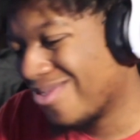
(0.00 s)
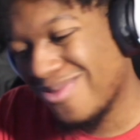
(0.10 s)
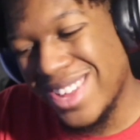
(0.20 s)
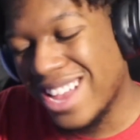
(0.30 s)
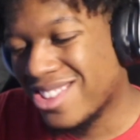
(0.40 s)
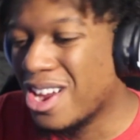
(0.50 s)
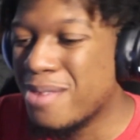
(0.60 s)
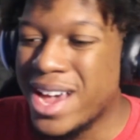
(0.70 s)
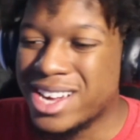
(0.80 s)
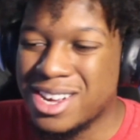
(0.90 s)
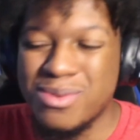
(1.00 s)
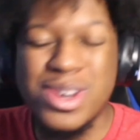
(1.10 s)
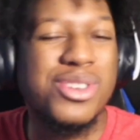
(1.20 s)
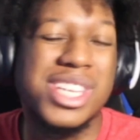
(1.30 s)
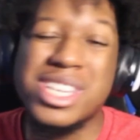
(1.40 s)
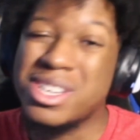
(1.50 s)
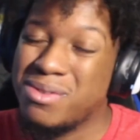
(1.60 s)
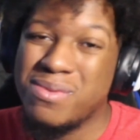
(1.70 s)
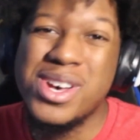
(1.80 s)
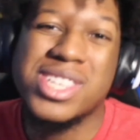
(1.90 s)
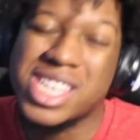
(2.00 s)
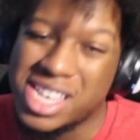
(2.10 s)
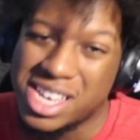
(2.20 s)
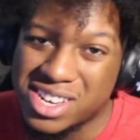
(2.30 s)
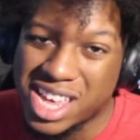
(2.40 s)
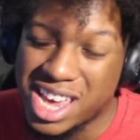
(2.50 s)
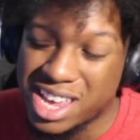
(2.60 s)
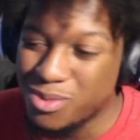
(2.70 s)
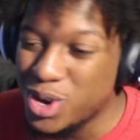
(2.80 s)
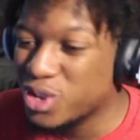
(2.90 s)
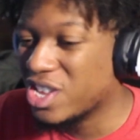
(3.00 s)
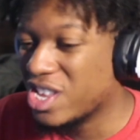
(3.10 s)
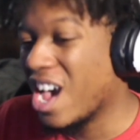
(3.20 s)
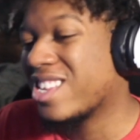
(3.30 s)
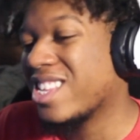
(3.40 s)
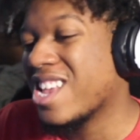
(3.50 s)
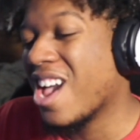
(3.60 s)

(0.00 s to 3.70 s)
Well, I started back up. We'll see. Okay, we'll see. Y'all seem like y'all